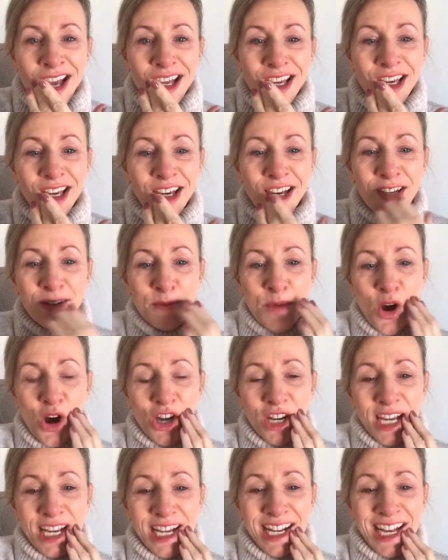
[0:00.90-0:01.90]
Good
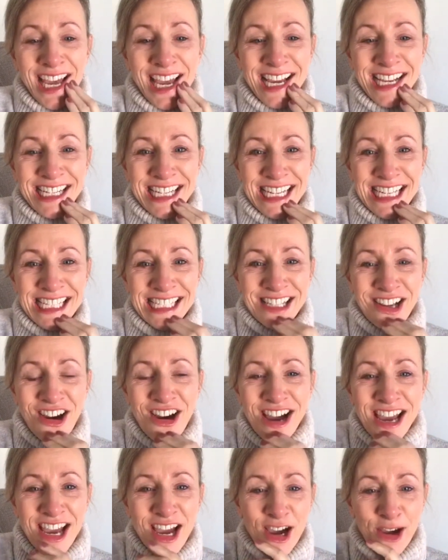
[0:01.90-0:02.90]
morning, ladies.
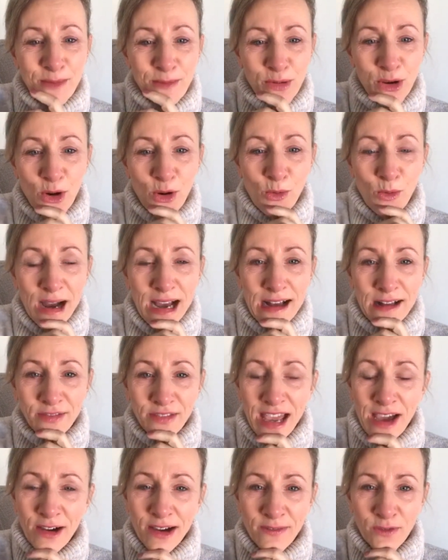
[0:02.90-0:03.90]
I hope you're well.
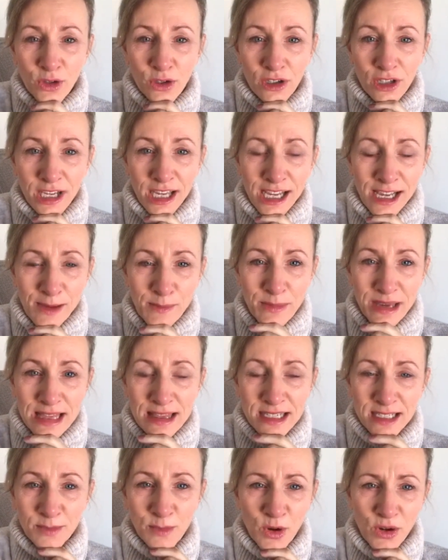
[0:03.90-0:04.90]
Now, if you're looking at me
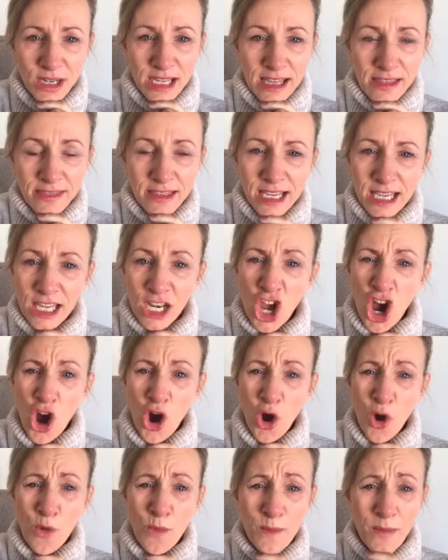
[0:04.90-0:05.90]
this morning and thinking,
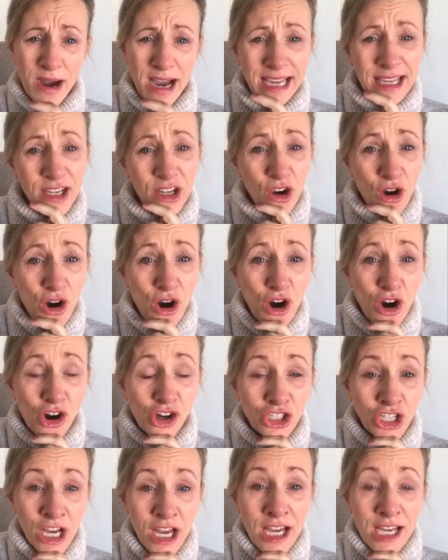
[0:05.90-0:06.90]
oh my
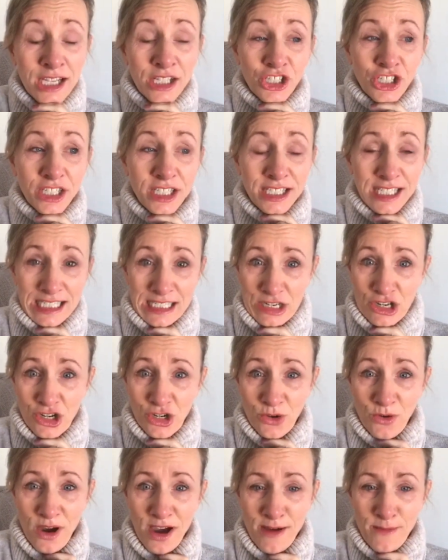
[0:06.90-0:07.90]
God, she didn't
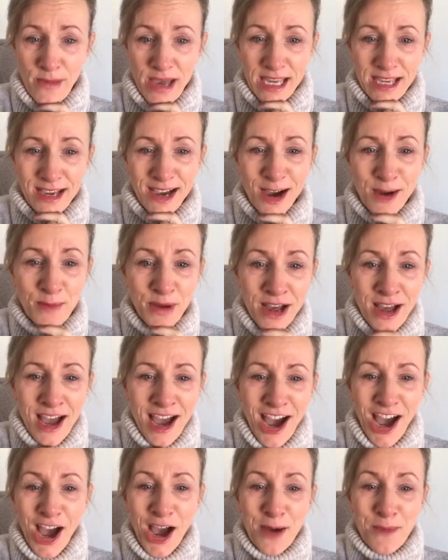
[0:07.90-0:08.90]
do her makeup,
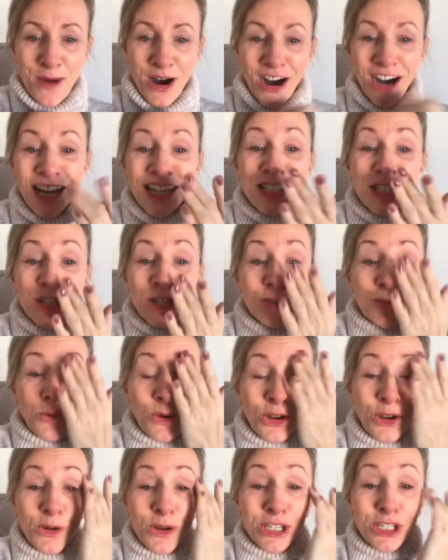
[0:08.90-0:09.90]
I just
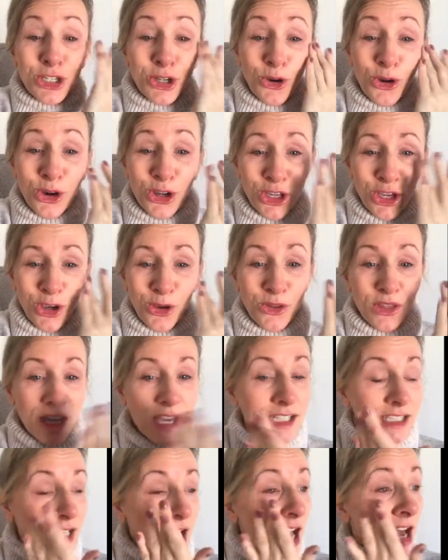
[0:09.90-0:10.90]
want to assure you
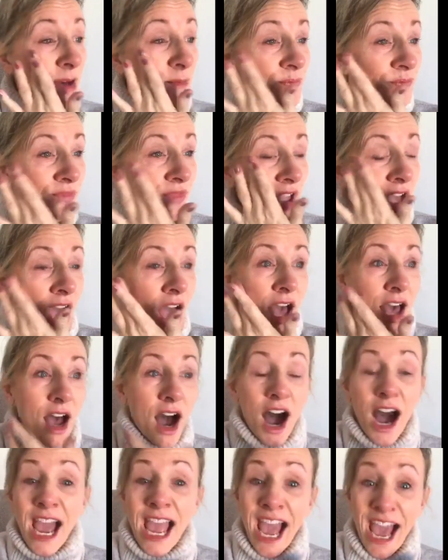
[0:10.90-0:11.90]
that
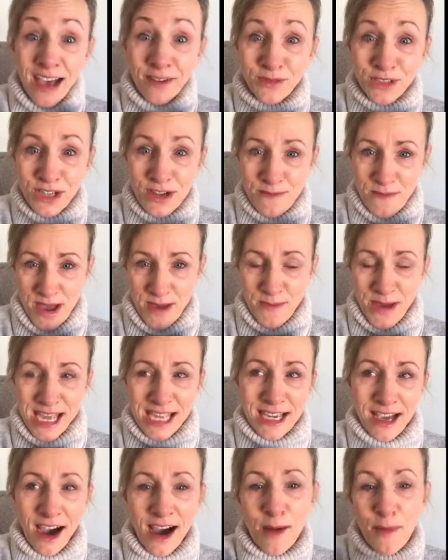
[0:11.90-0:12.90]
I have done my
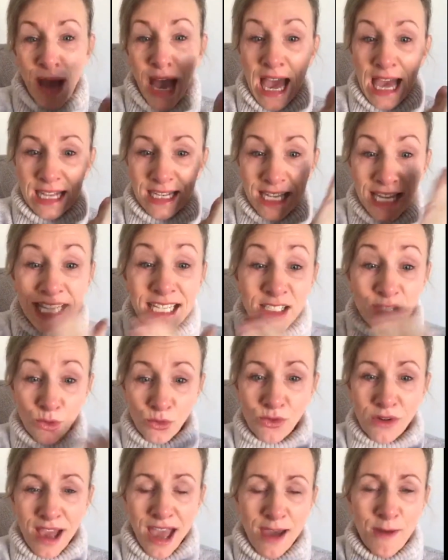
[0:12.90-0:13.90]
makeup and it's all
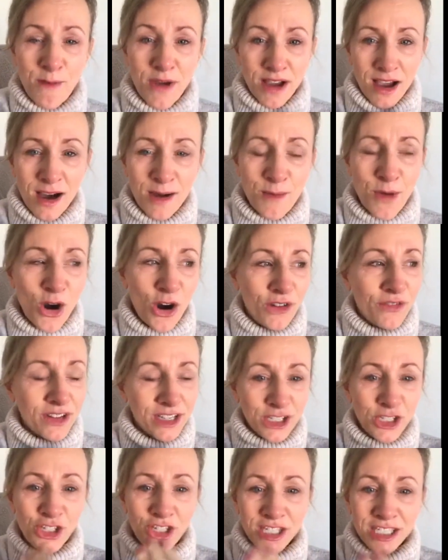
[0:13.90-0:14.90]
come off. And
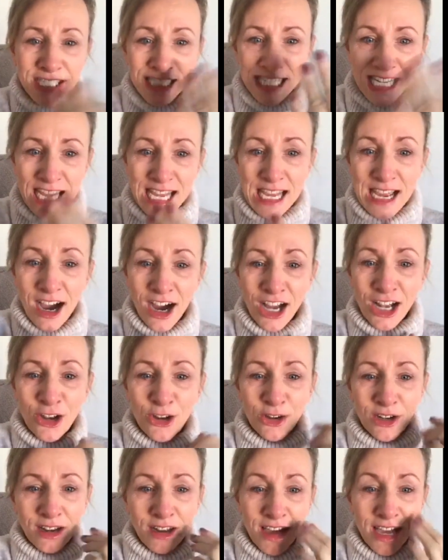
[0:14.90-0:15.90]
as you can see, I
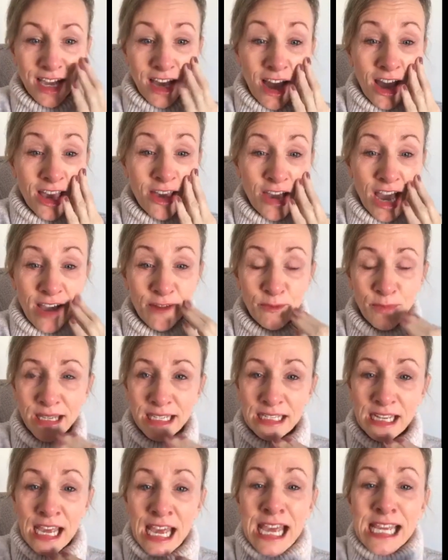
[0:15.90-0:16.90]
look like I have
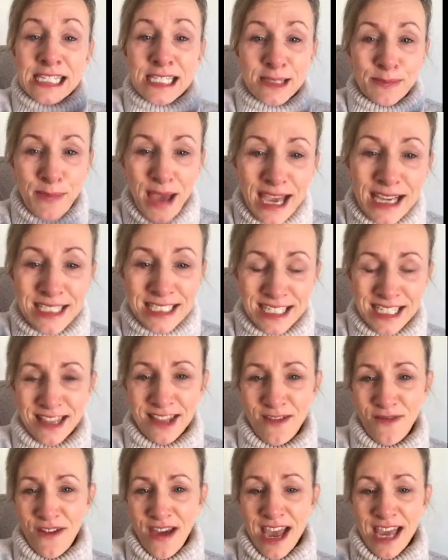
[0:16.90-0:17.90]
been smacked in the
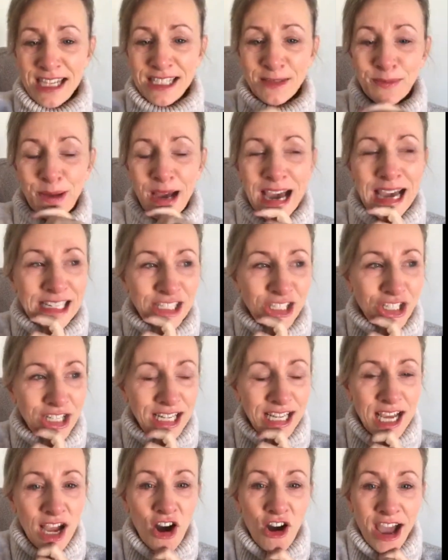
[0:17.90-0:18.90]
face, but
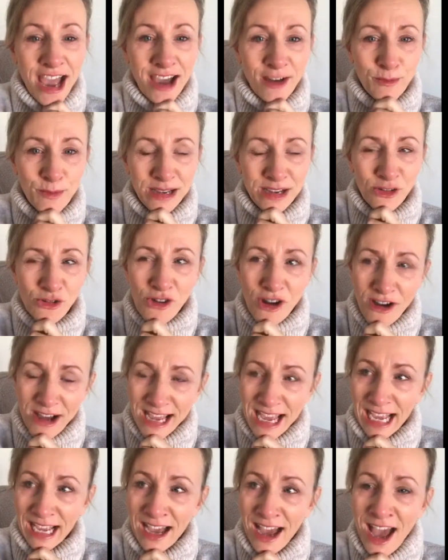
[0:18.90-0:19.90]
actually I have been
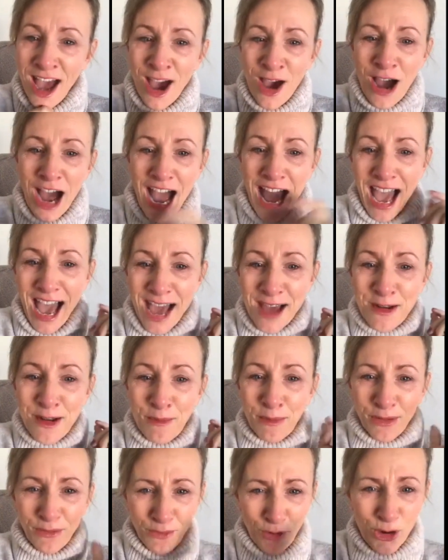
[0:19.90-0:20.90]
crying. And
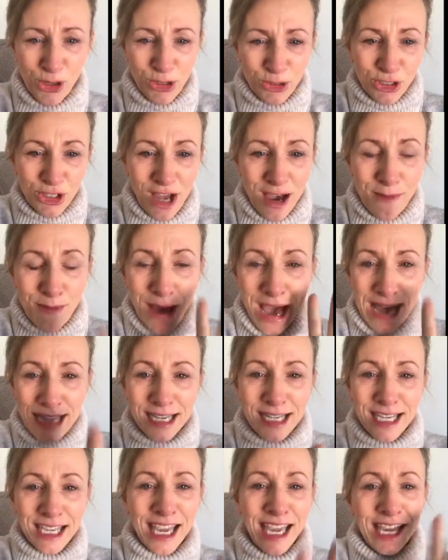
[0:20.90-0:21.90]
before you start
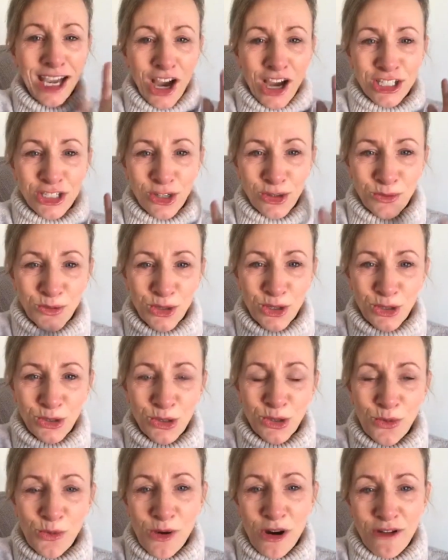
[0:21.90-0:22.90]
panicking, I don't want you
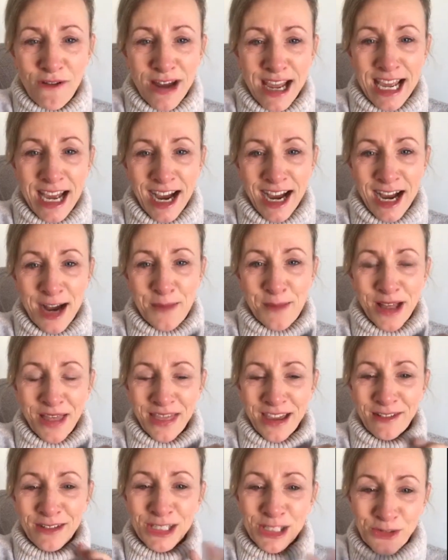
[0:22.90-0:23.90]
to worry.
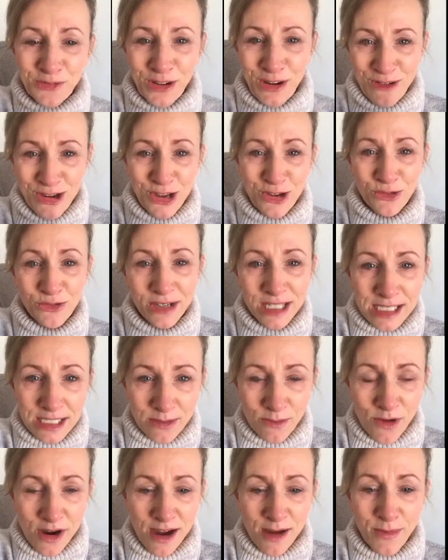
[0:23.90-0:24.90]
There is a very good reason
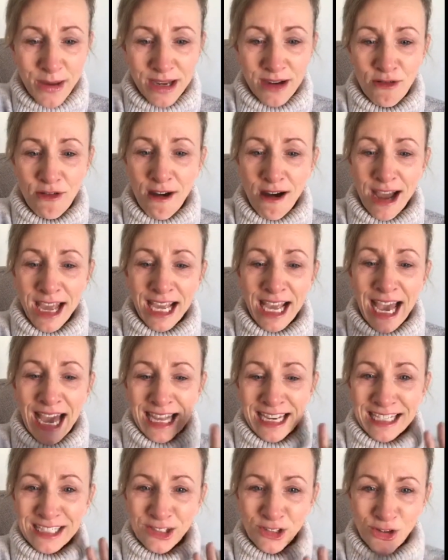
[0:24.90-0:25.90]
why I've been crying, and
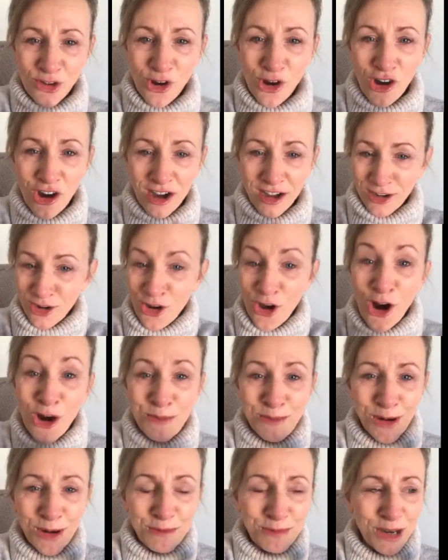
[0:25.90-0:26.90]
it's not a
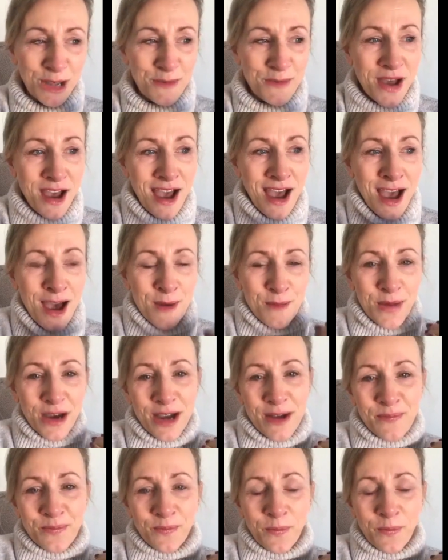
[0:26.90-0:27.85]
problem. But